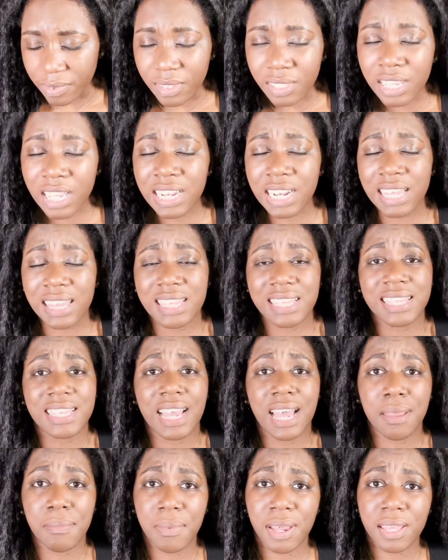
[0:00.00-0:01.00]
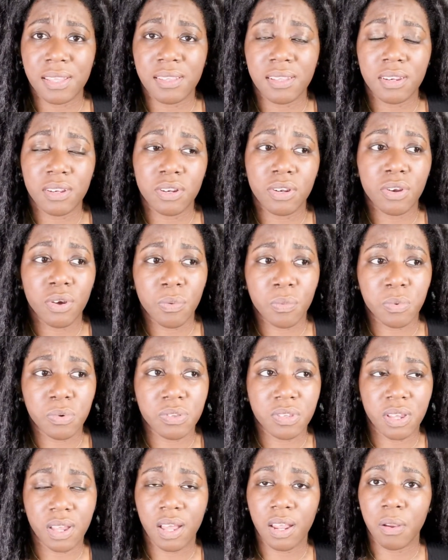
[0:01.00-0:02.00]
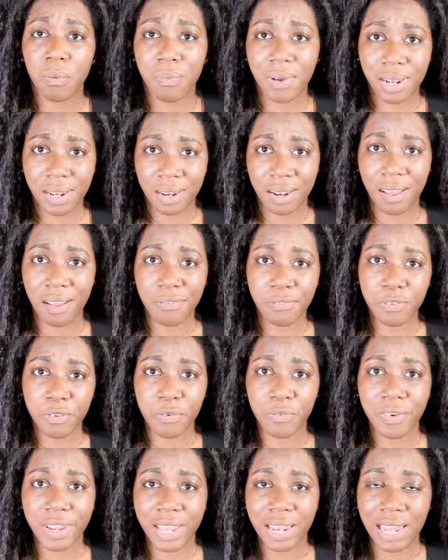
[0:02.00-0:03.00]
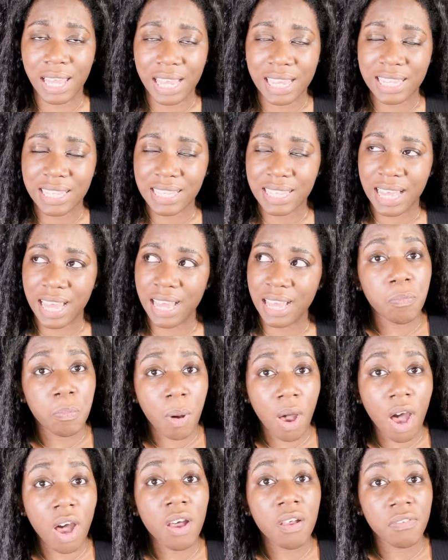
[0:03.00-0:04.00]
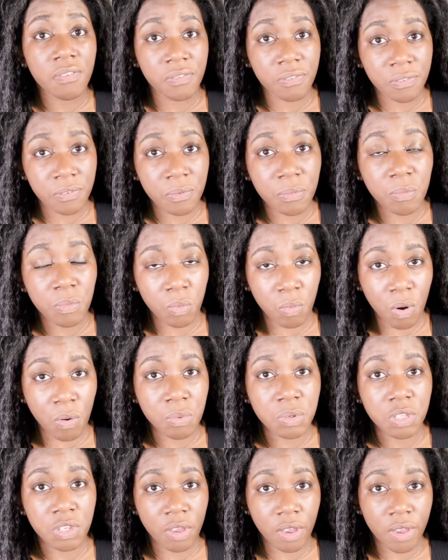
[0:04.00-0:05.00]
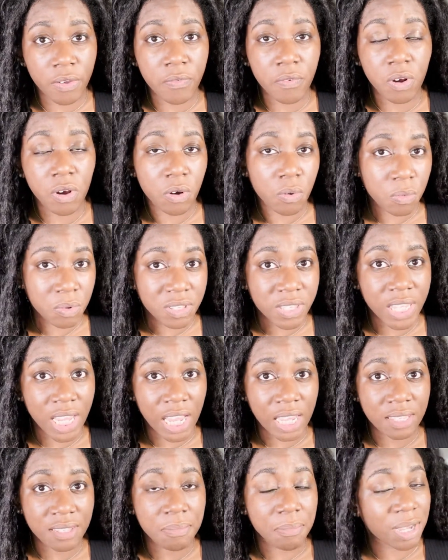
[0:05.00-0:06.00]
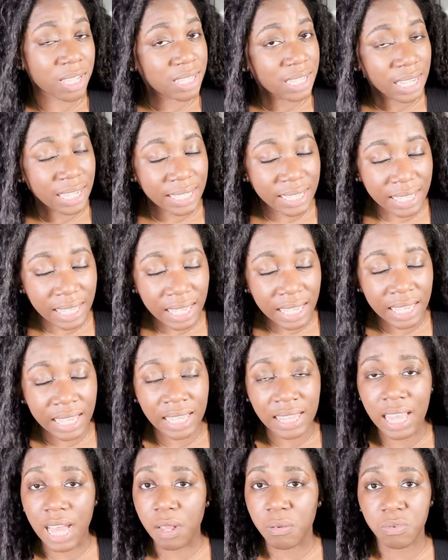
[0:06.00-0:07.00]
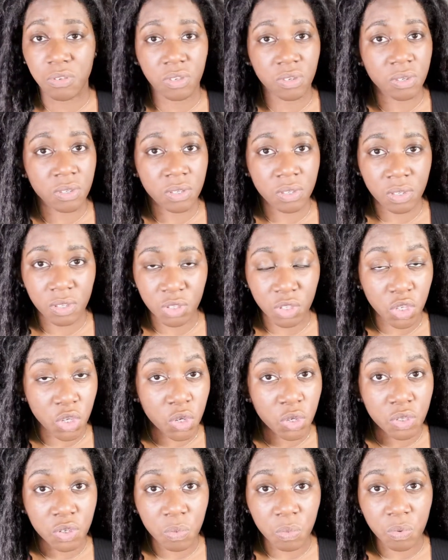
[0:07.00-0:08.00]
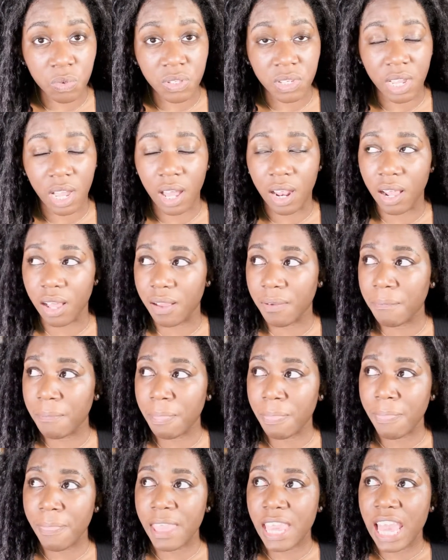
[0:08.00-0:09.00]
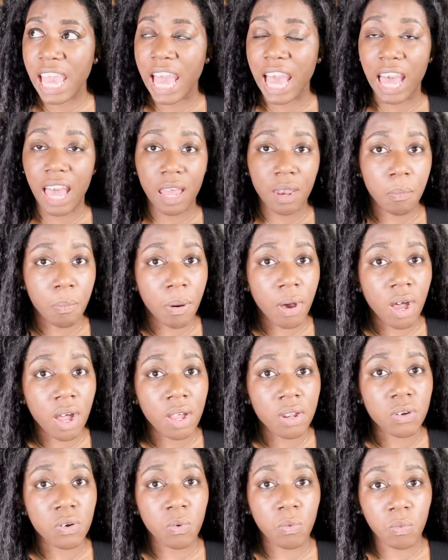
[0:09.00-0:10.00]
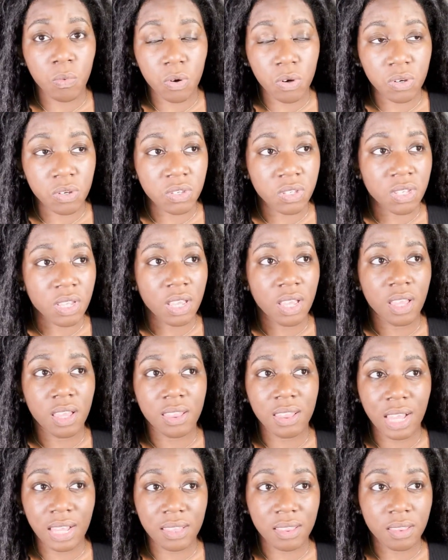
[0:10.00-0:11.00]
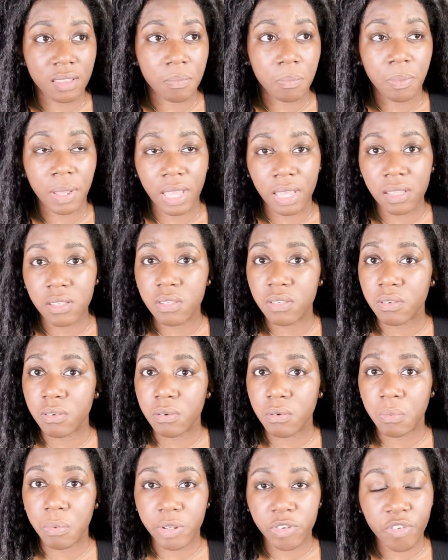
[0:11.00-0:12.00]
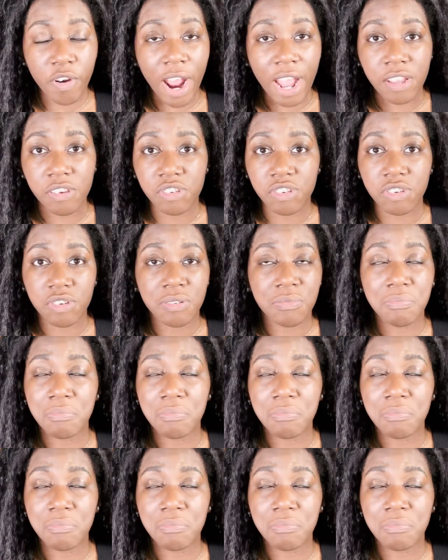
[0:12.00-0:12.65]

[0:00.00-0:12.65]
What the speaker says: And at the time, I didn't know watercolor well enough to realize that part of what was going wrong was, yes, my technique and that I was new to watercolor. And part was that the paints were trash.